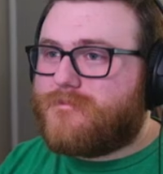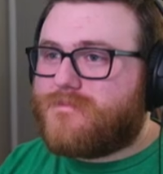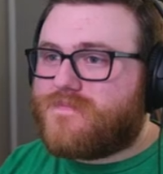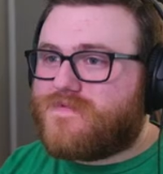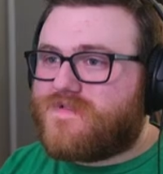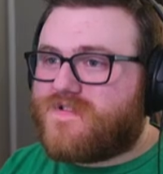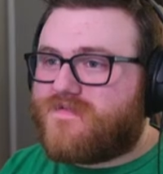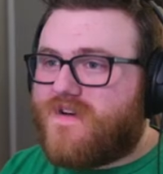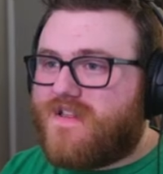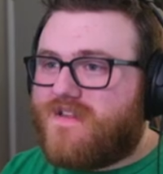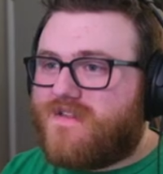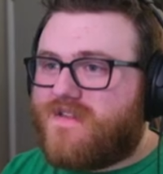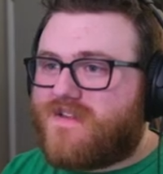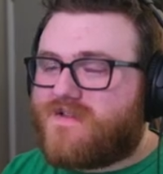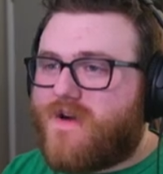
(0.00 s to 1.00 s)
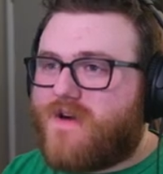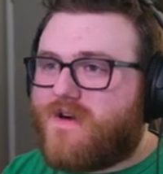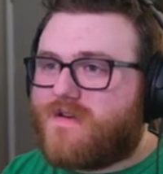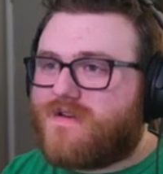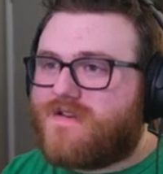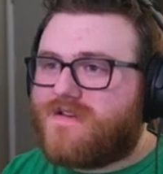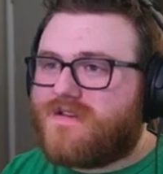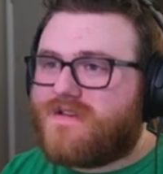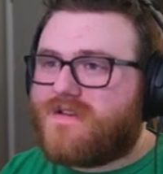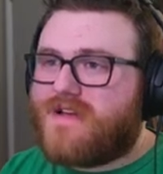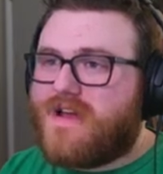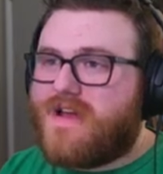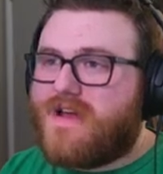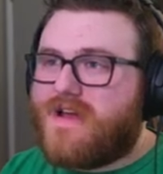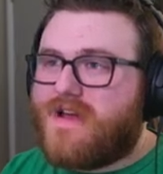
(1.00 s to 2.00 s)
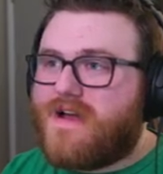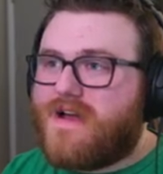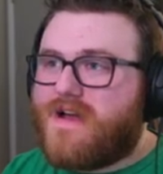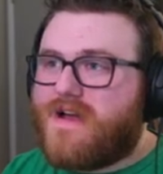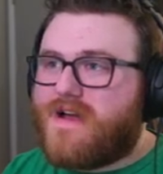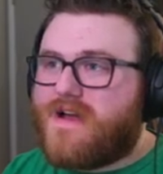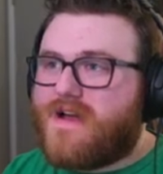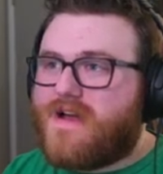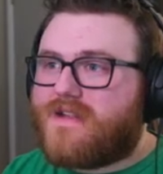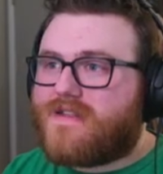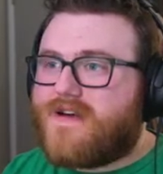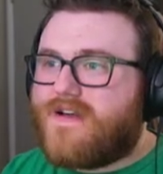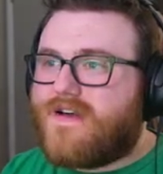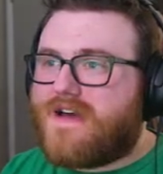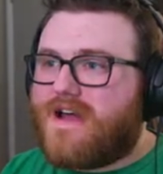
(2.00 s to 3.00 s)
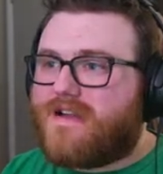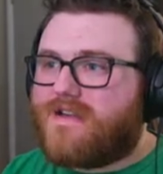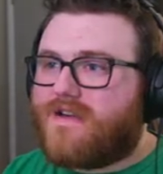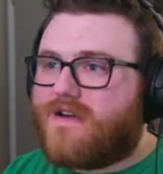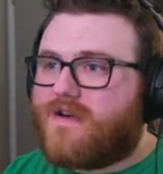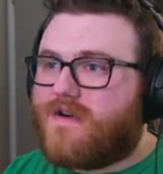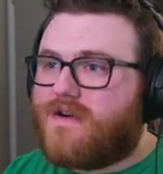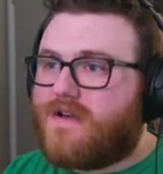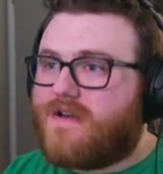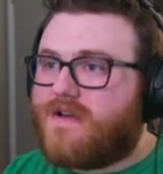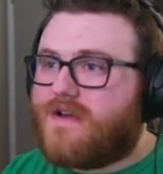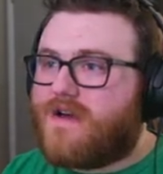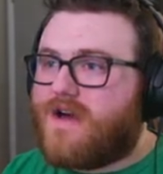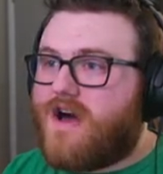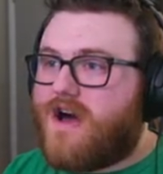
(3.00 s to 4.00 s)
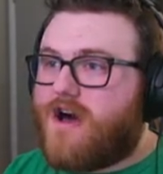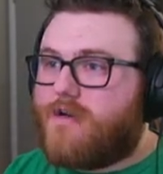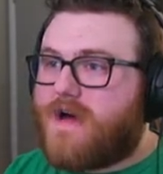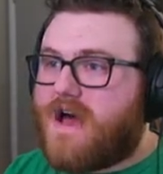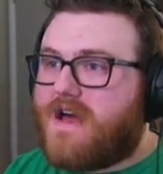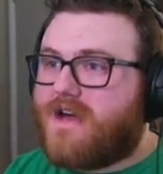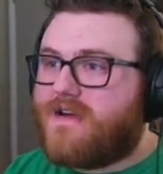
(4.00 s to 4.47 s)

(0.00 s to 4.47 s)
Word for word: just follow this road. That's all I gotta do. Oh my!